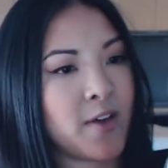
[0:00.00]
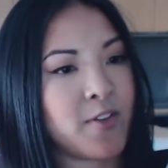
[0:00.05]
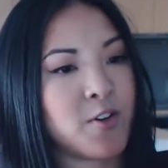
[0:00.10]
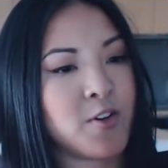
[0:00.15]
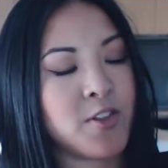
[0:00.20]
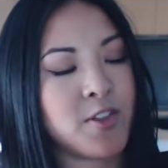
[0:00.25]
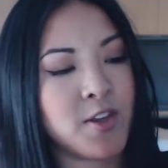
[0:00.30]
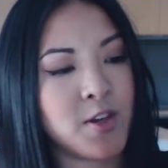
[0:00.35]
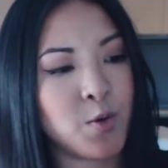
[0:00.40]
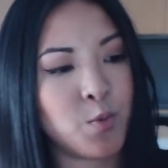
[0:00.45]
other
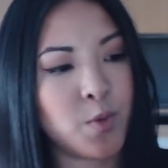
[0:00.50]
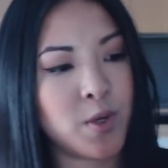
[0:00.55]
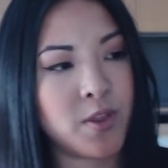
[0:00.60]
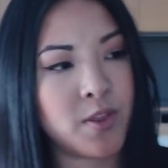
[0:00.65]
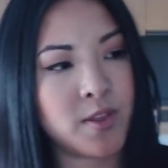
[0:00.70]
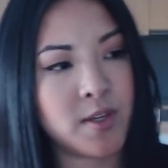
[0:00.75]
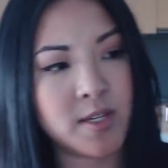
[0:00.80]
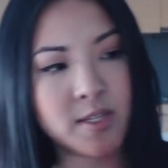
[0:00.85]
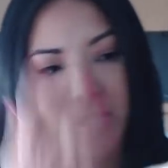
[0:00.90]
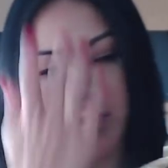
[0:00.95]
thing
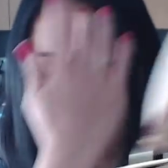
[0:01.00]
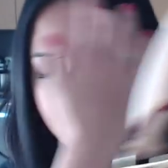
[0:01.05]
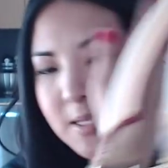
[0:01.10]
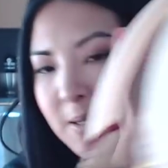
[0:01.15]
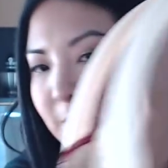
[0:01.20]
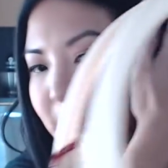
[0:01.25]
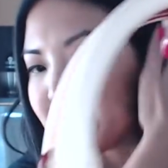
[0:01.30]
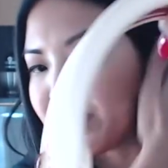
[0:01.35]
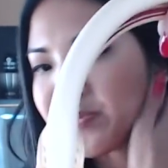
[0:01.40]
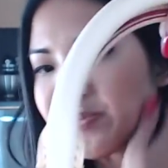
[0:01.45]
with
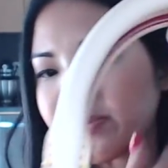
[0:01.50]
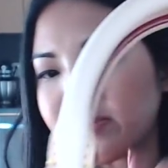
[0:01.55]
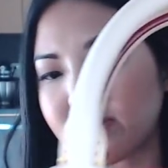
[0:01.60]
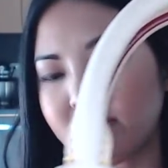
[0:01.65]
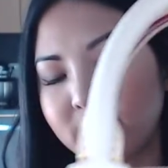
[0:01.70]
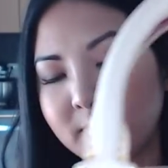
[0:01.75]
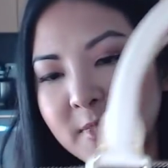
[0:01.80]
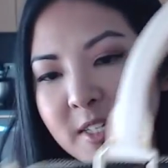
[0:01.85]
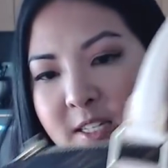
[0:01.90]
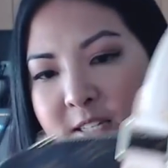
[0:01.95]
this
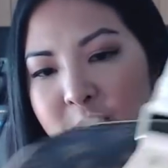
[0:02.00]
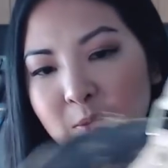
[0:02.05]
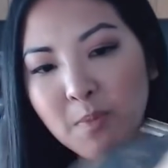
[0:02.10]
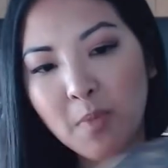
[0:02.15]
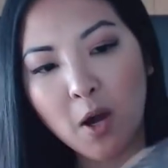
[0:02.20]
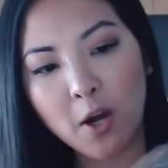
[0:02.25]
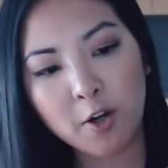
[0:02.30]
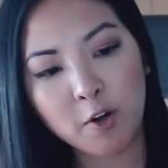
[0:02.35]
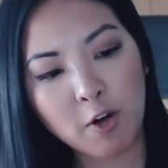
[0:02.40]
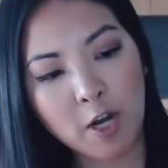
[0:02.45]
is the
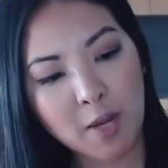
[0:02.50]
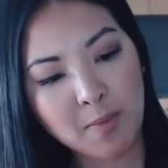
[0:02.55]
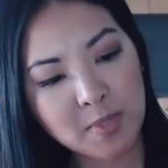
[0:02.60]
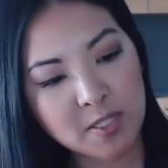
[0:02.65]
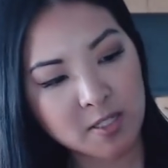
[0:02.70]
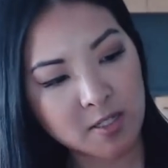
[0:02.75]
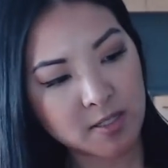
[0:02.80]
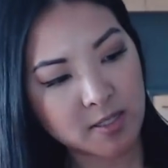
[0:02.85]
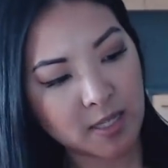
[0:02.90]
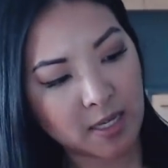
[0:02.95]
monogram
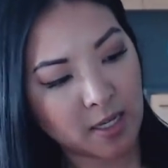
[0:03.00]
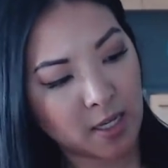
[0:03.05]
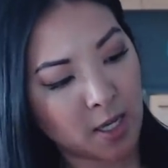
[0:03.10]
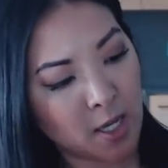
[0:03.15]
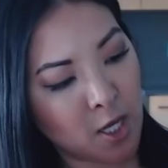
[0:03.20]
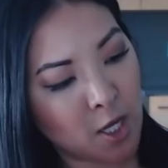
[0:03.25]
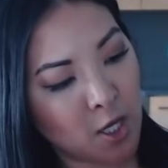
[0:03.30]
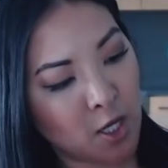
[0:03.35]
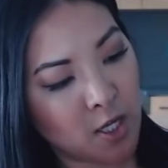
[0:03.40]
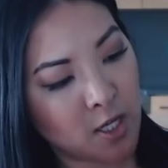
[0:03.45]
is just like,
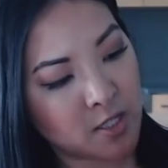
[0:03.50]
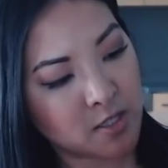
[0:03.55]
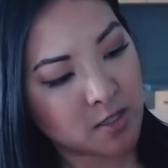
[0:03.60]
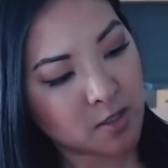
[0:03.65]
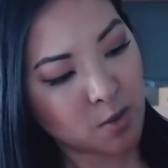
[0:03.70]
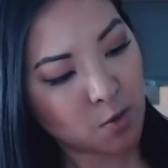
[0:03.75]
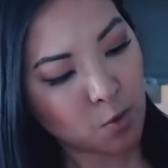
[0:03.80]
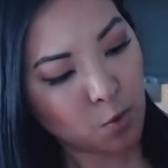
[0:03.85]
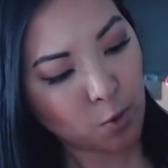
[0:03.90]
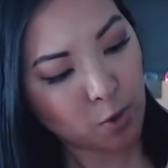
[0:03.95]
it's
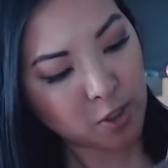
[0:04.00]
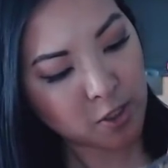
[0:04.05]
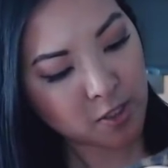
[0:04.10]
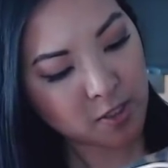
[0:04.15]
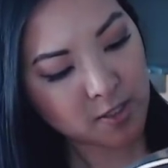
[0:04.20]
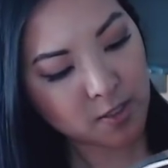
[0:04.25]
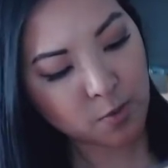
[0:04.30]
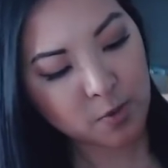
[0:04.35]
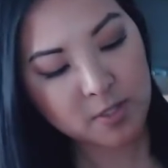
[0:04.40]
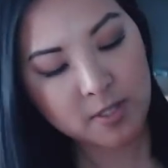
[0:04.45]
so
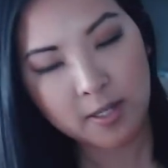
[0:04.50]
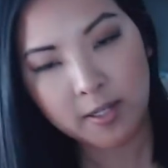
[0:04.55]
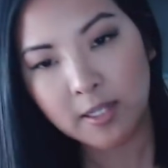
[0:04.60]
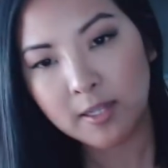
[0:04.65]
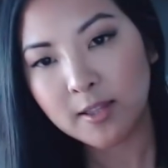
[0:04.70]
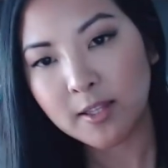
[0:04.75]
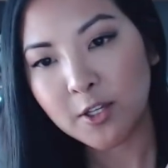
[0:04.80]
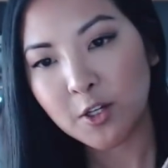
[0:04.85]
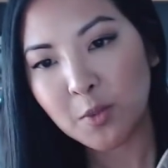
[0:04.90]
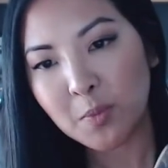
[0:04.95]
gorgeous. There was like a
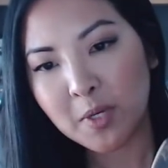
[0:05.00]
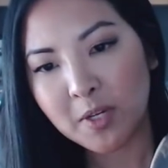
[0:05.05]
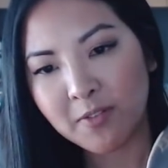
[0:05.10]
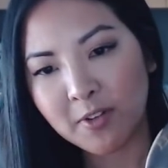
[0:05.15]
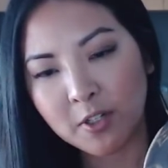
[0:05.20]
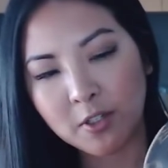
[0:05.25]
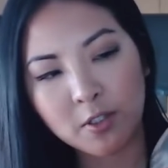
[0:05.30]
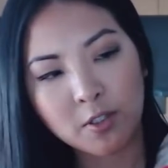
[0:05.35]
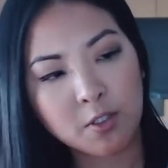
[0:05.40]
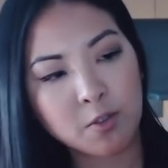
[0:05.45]
little bit of
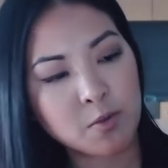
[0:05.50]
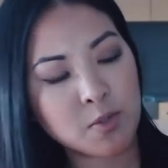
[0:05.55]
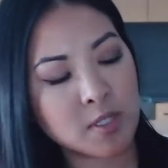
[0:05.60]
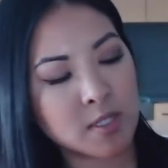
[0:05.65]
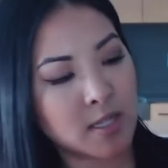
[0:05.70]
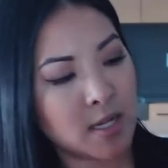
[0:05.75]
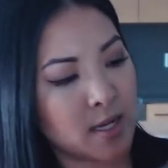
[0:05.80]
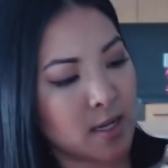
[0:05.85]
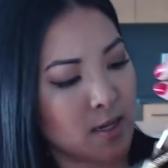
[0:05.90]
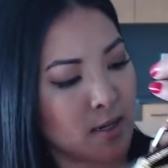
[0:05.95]
a glue
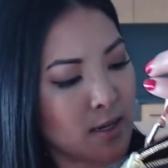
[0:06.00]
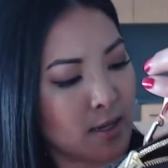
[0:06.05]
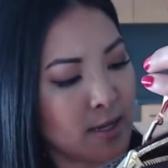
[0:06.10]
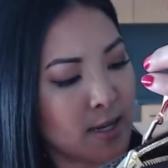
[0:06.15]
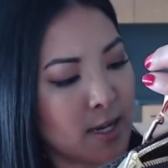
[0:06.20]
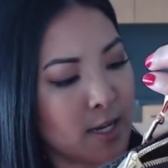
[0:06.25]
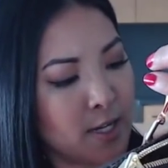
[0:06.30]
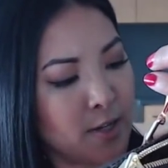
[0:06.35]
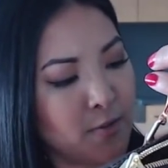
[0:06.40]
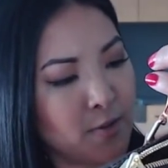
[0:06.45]
stain. I
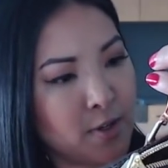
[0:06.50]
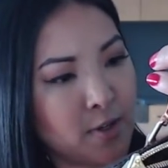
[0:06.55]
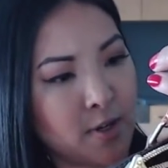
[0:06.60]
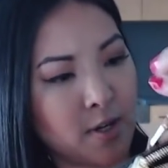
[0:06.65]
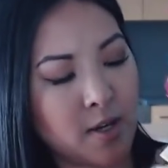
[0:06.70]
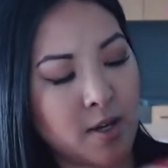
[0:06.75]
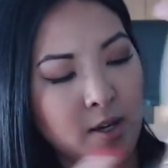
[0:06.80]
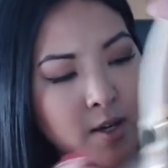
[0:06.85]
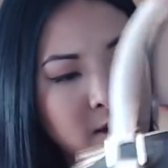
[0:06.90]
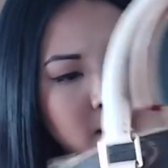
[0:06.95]
can't even